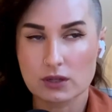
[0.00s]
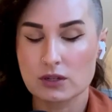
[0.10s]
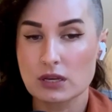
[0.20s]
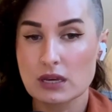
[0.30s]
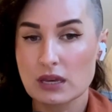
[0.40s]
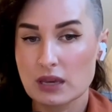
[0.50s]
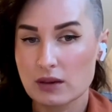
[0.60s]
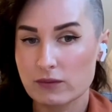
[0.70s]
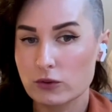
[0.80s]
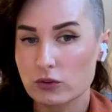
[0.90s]
And
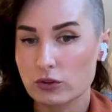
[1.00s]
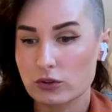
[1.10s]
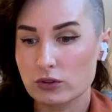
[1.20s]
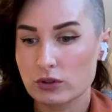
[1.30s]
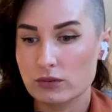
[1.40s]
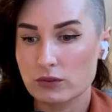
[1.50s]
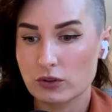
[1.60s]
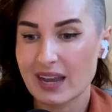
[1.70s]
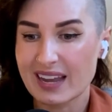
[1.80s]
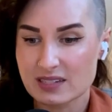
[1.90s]
if you're
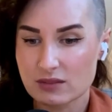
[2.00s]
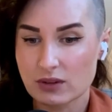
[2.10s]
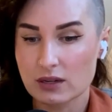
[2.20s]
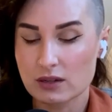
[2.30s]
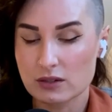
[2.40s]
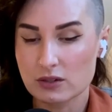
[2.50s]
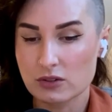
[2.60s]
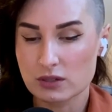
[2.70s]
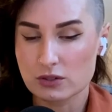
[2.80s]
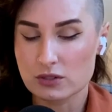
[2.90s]
activated and you're
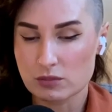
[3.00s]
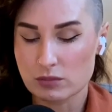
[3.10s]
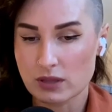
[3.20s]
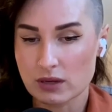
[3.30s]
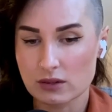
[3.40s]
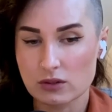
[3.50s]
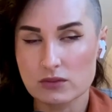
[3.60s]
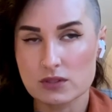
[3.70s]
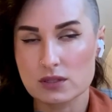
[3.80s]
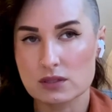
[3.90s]
in your sympathetic
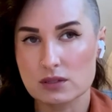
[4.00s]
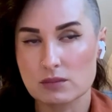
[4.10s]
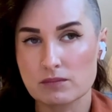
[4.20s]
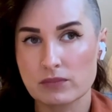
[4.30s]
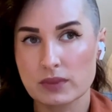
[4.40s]
nervous system